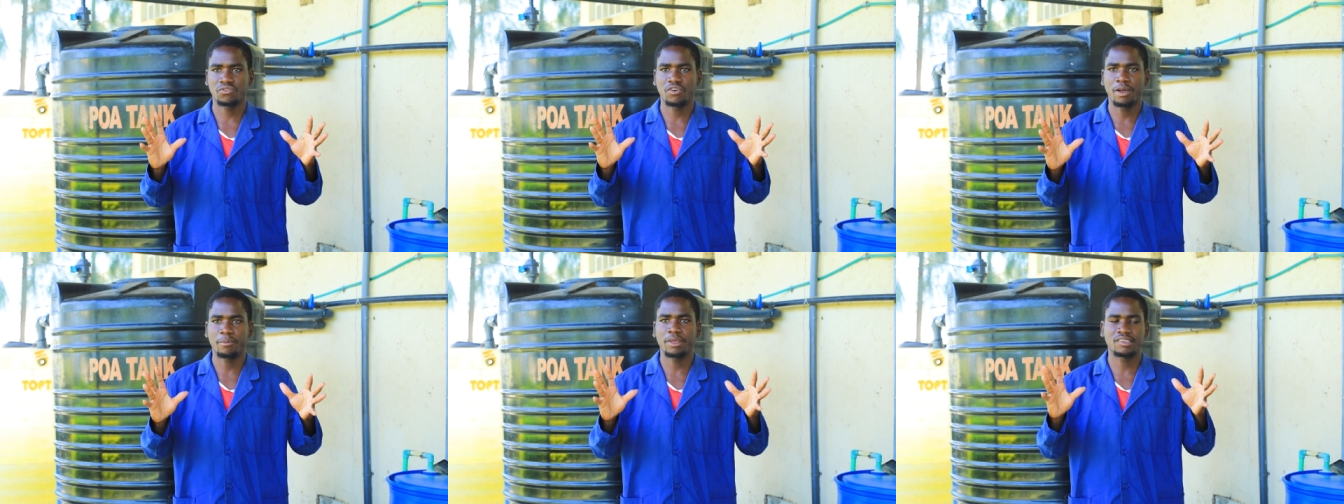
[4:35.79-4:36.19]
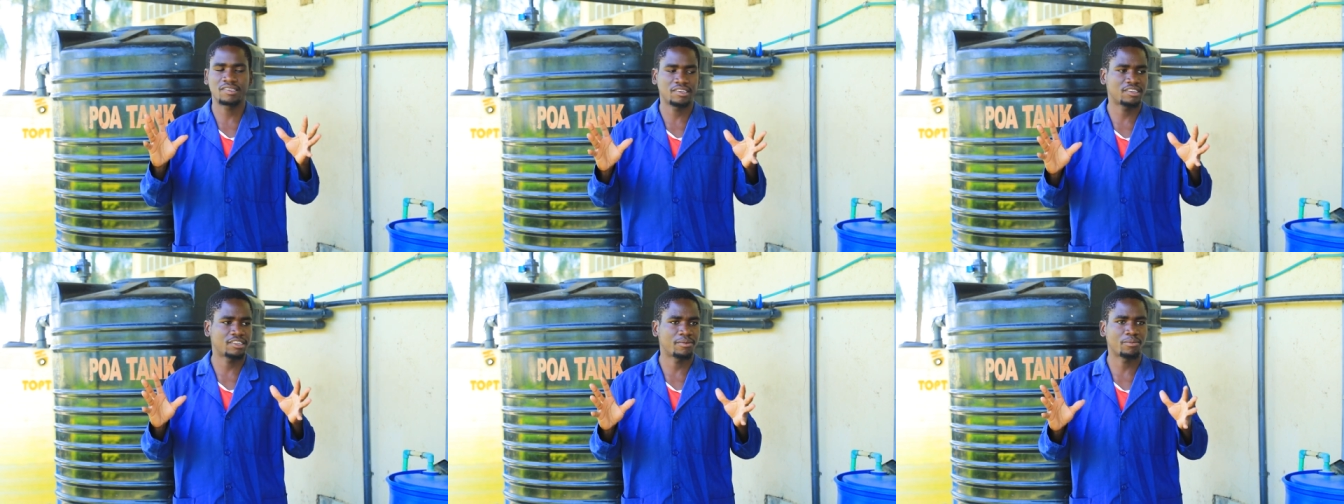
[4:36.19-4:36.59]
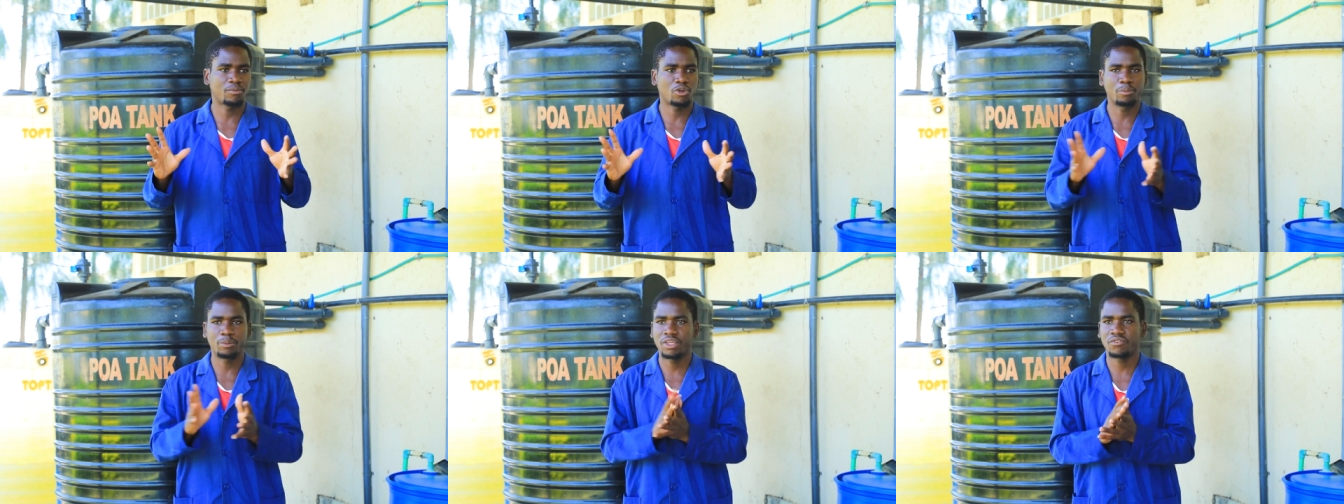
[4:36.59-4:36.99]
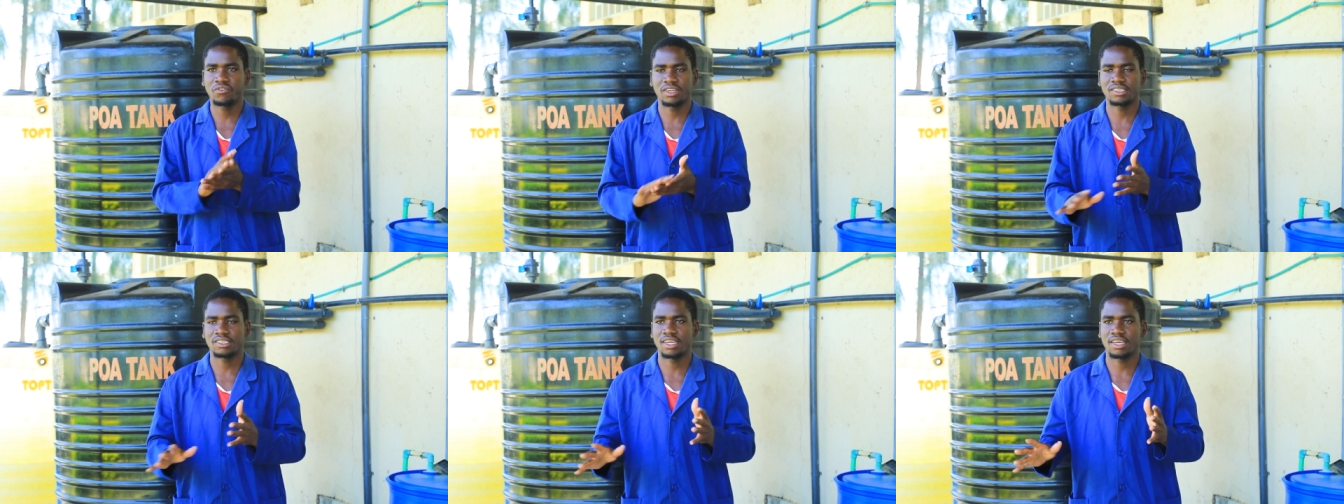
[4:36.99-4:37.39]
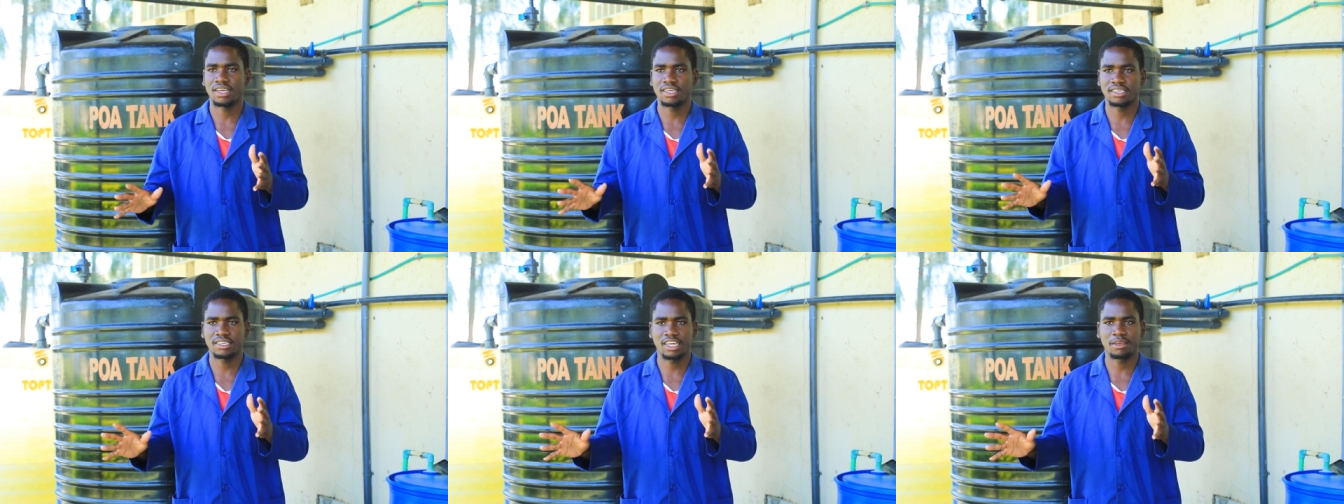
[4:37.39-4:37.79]
farming system from different
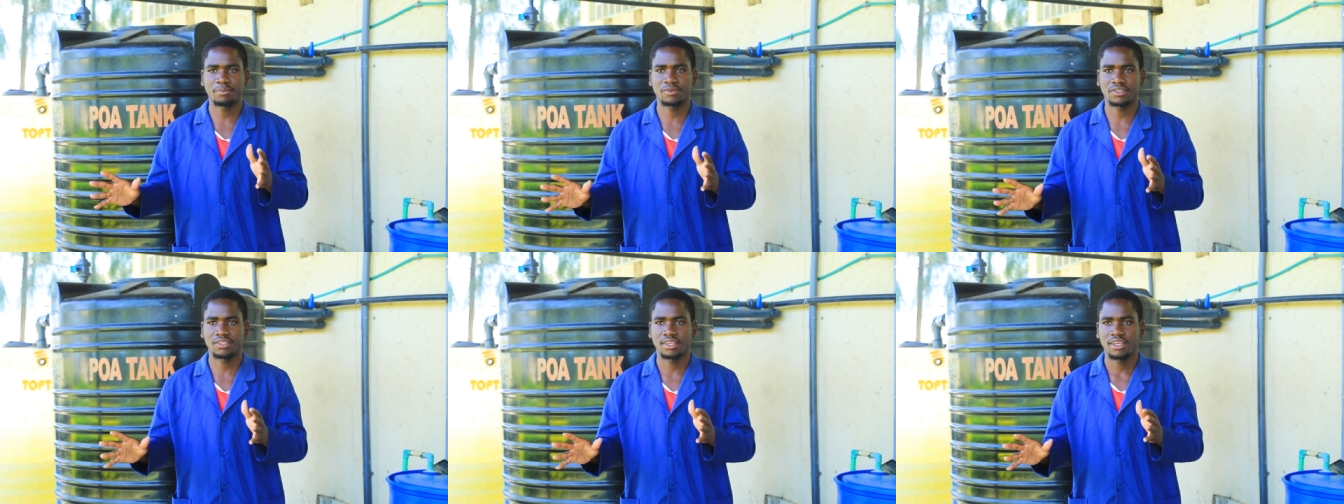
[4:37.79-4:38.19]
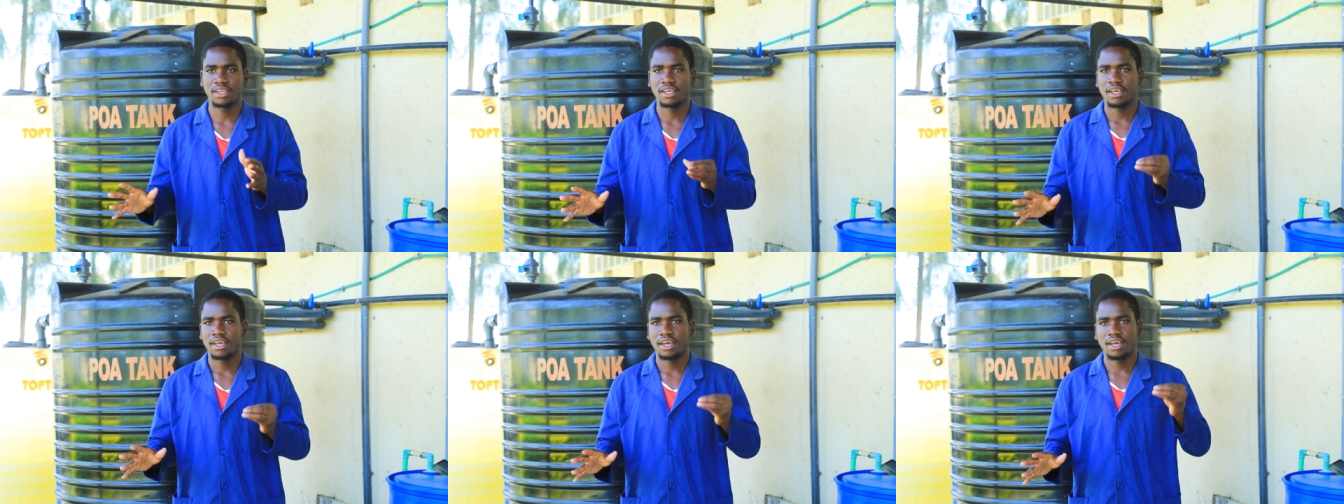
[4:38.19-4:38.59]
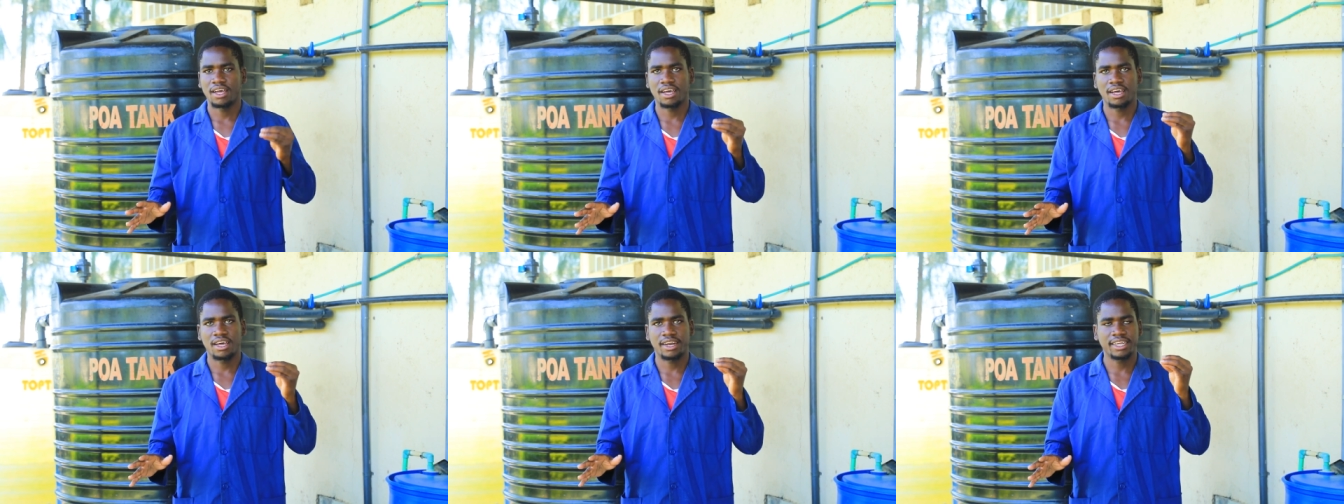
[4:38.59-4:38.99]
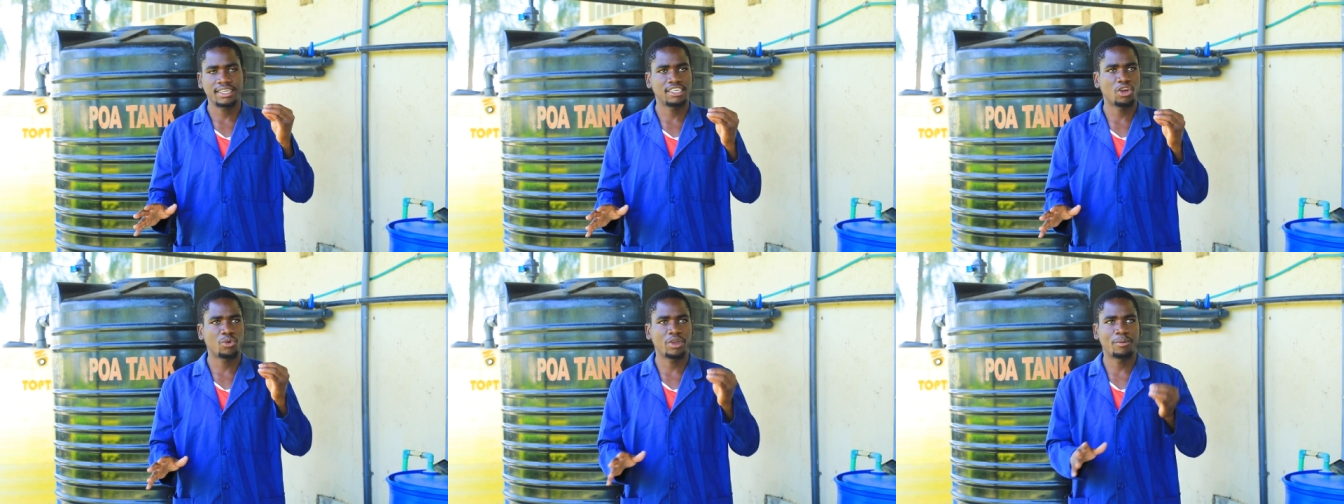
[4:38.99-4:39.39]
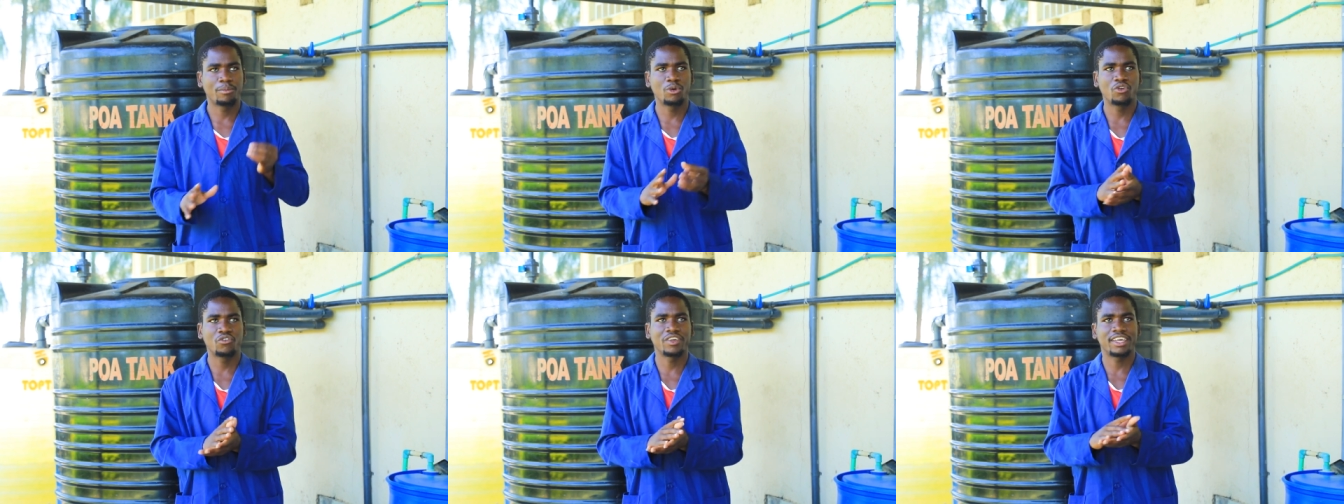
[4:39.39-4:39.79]
types. Right now we
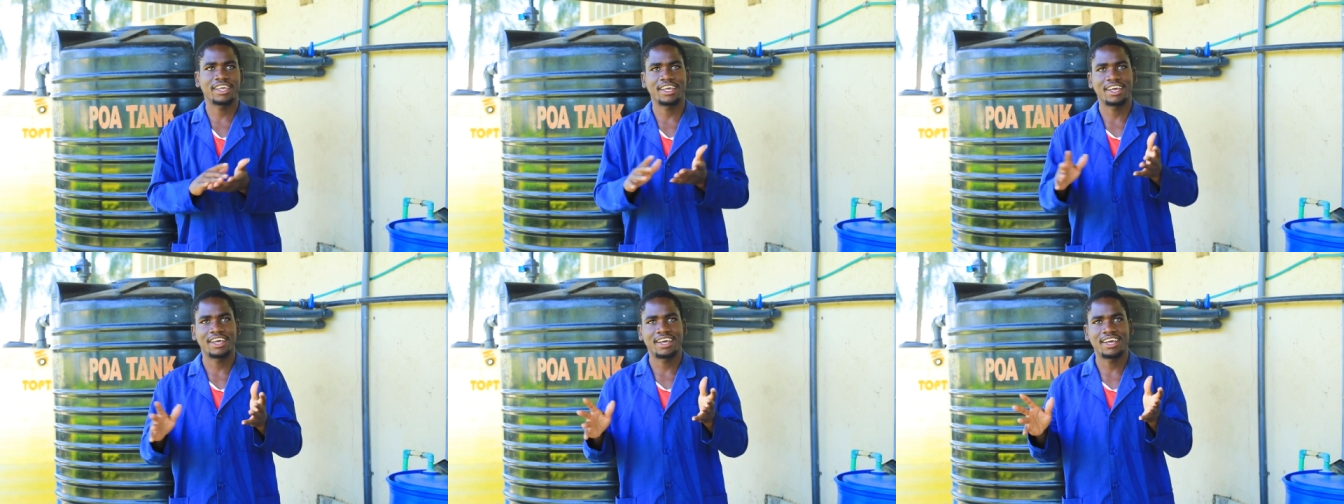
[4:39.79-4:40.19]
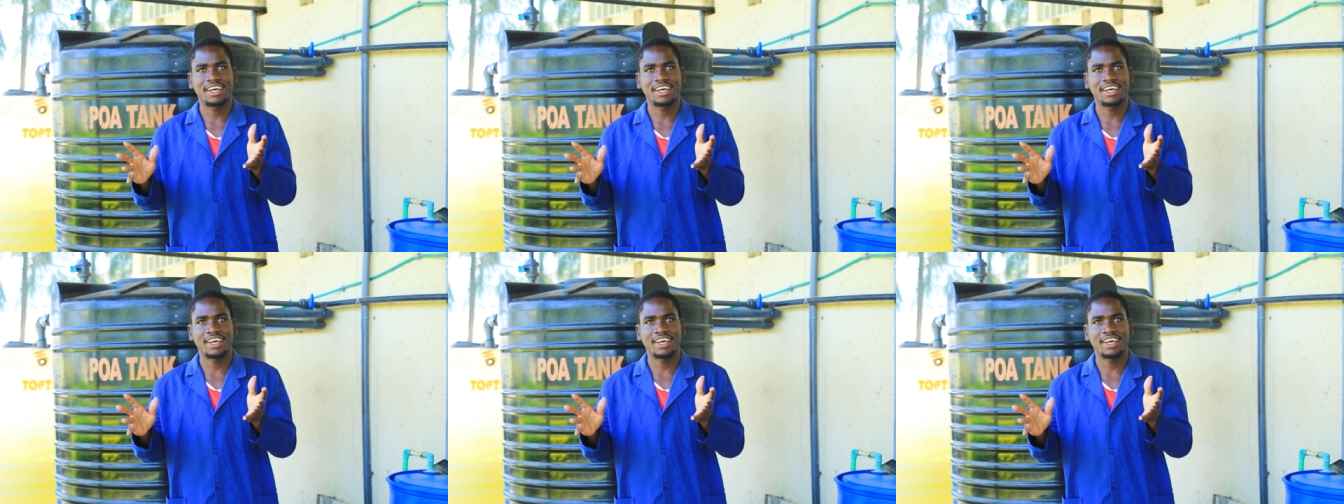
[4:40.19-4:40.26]
are moving